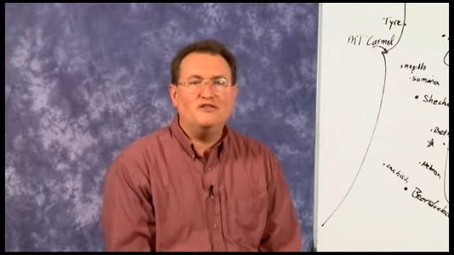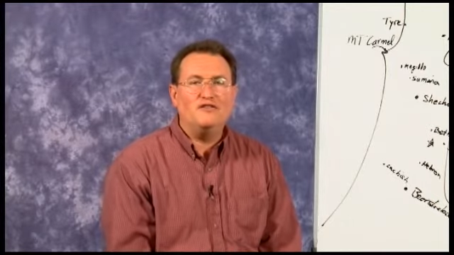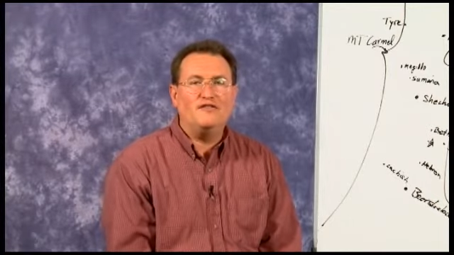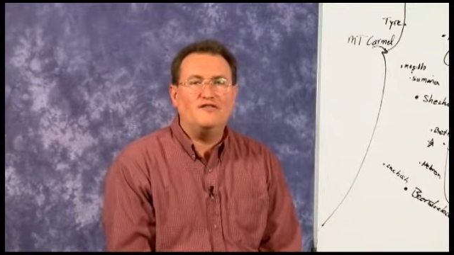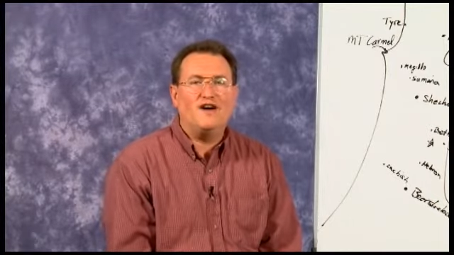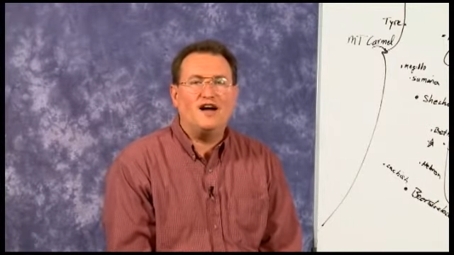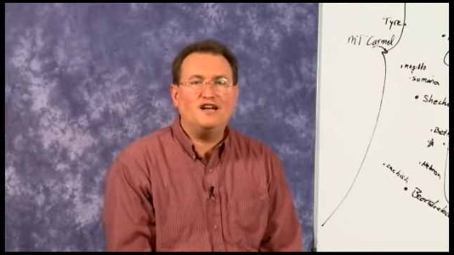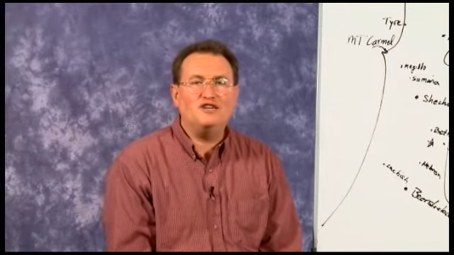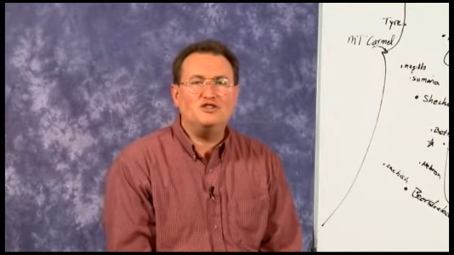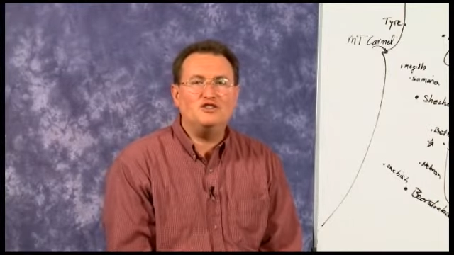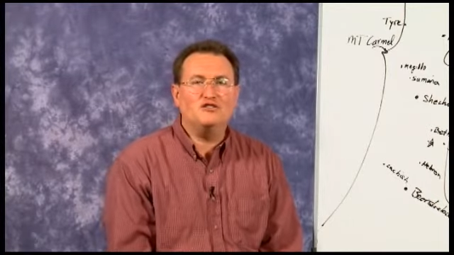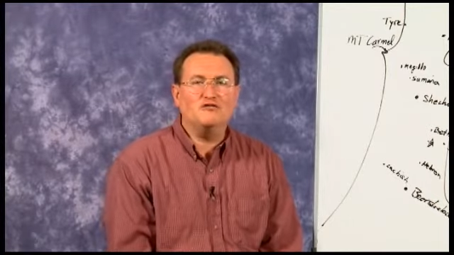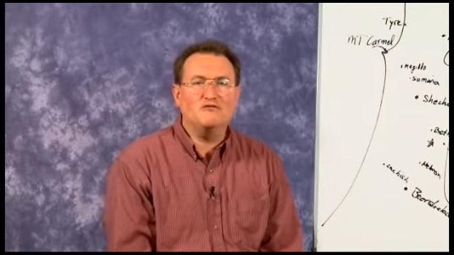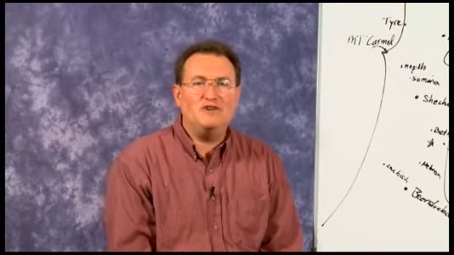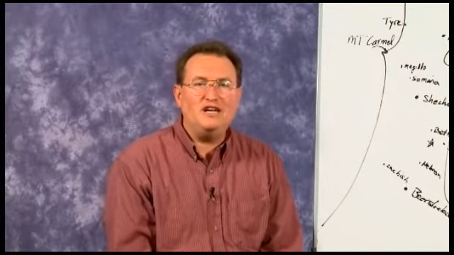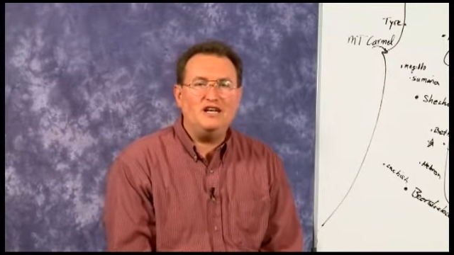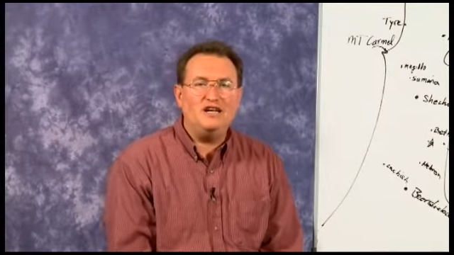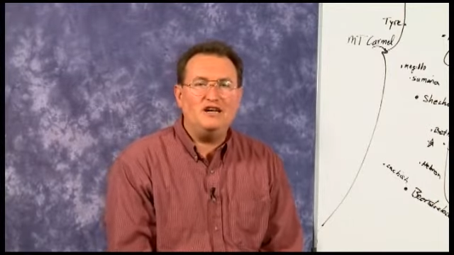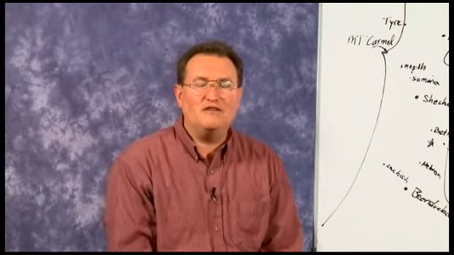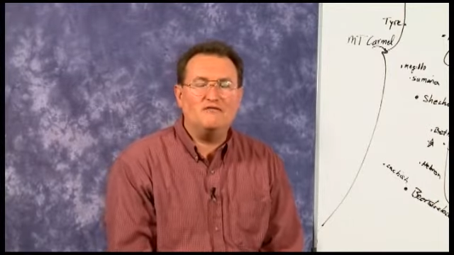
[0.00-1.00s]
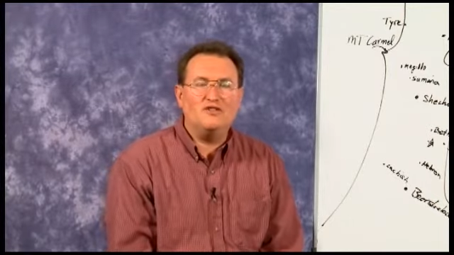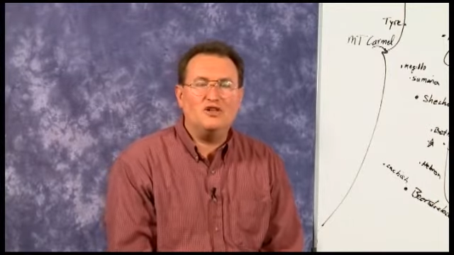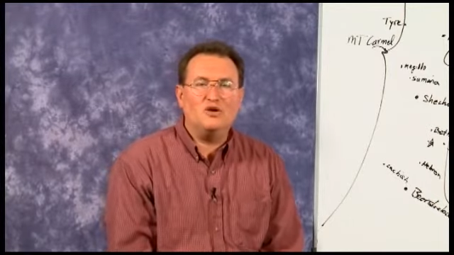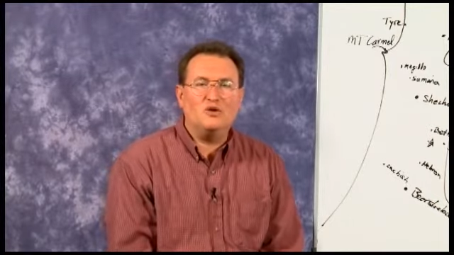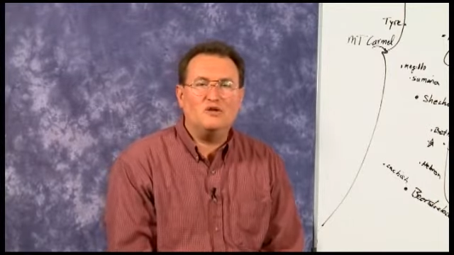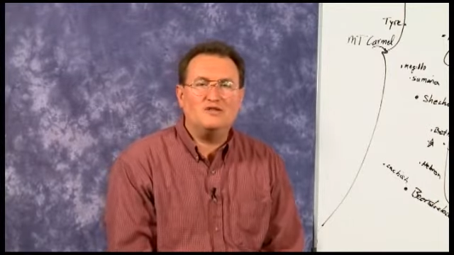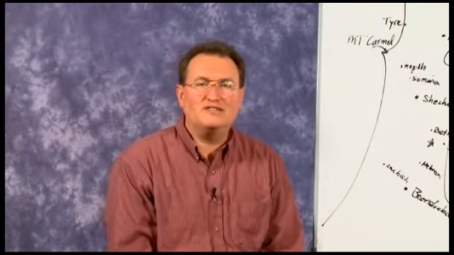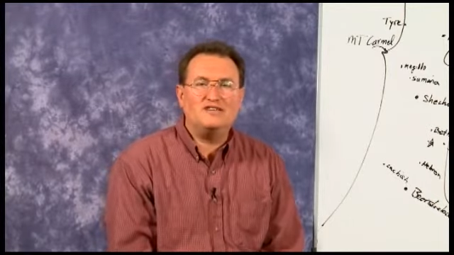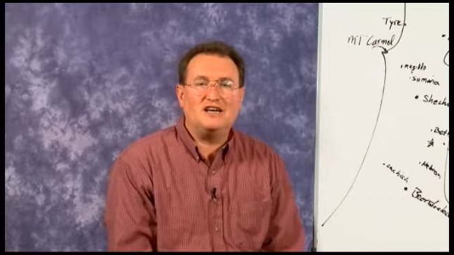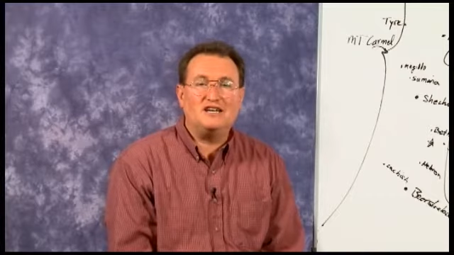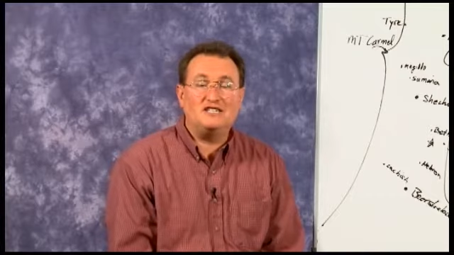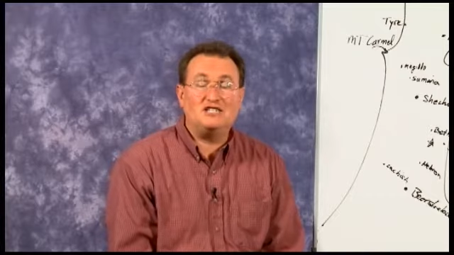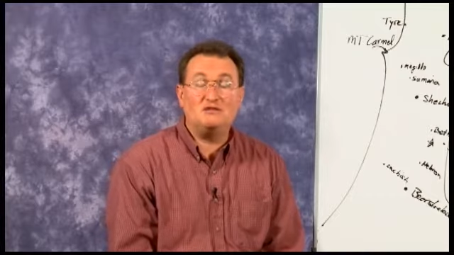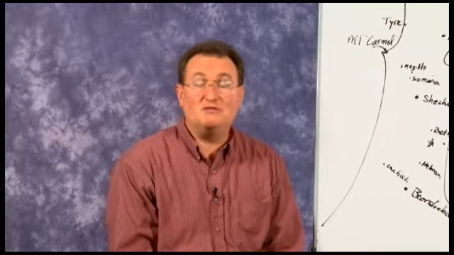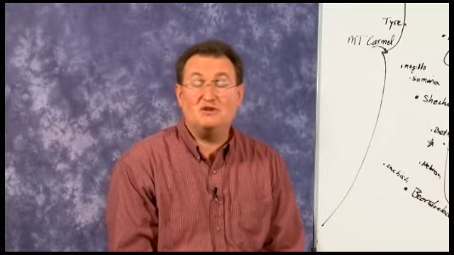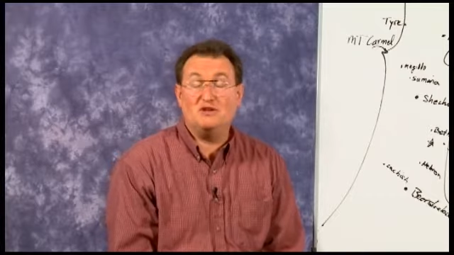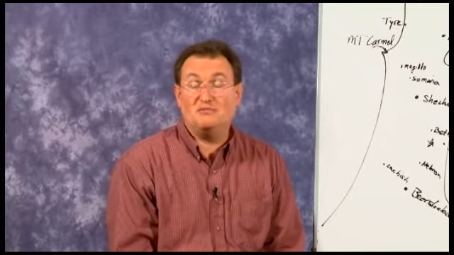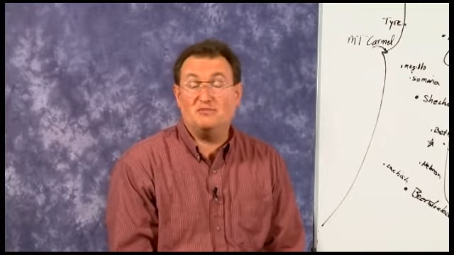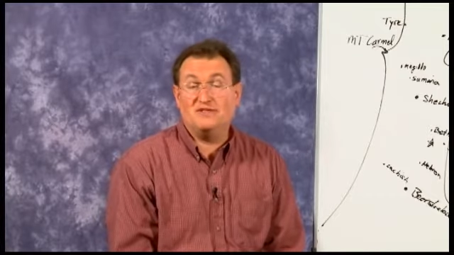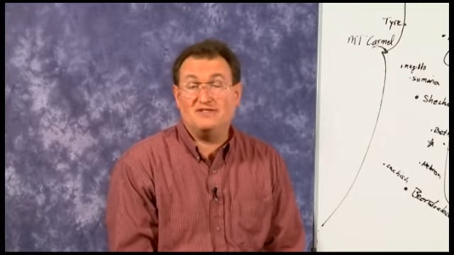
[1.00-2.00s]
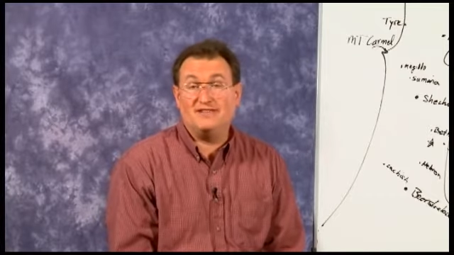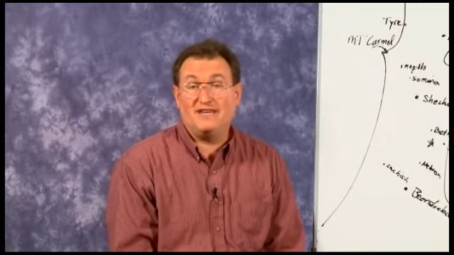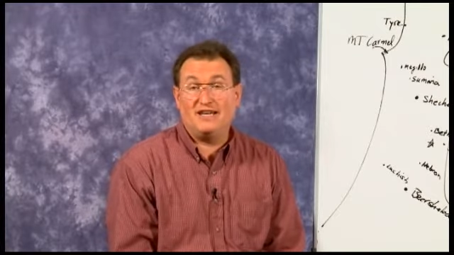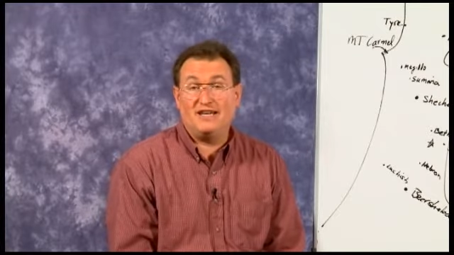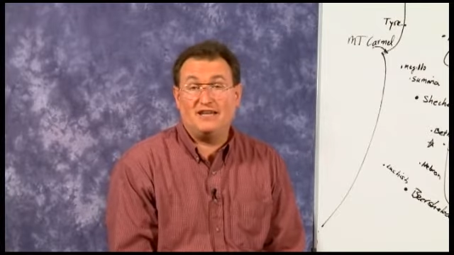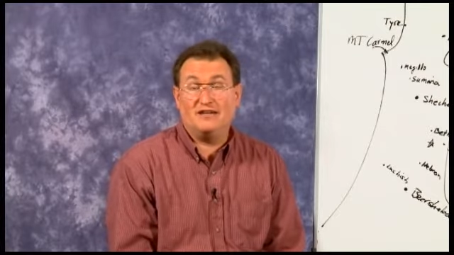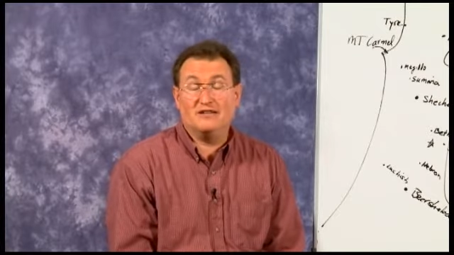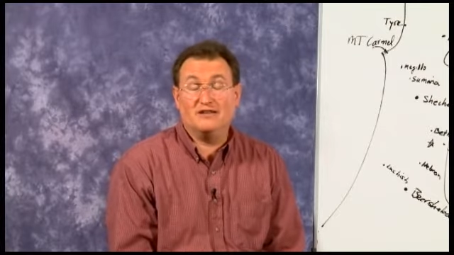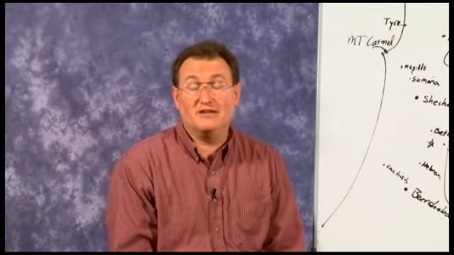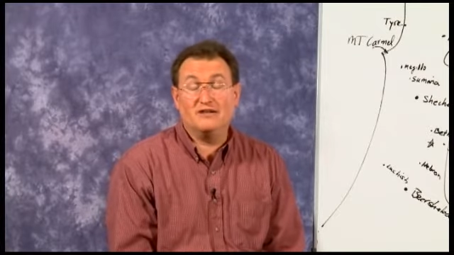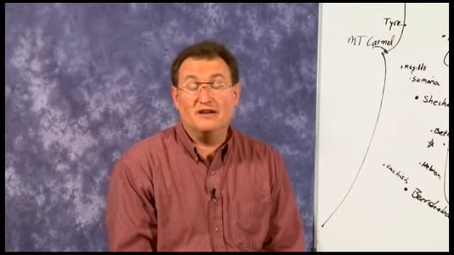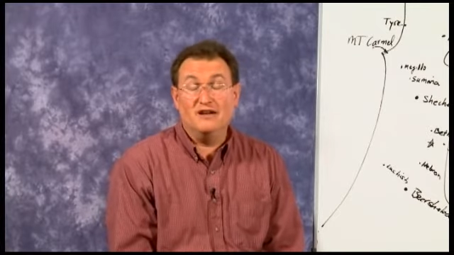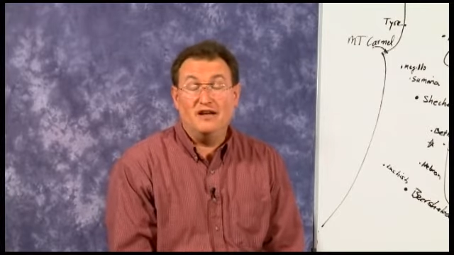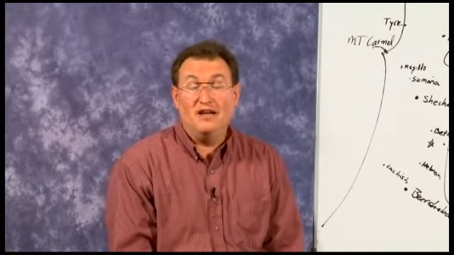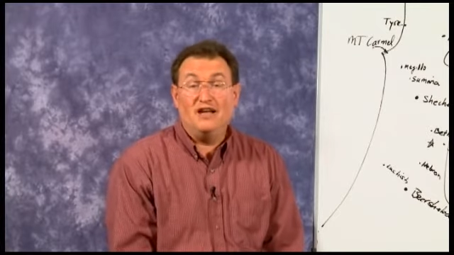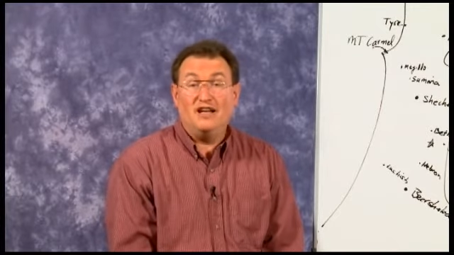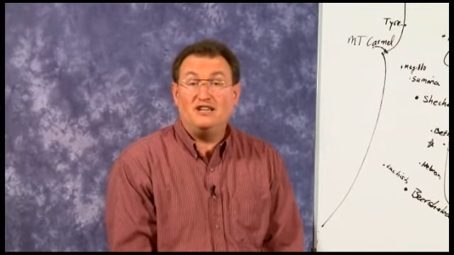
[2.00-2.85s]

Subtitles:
you'll find your reading of the Old Testament in particular,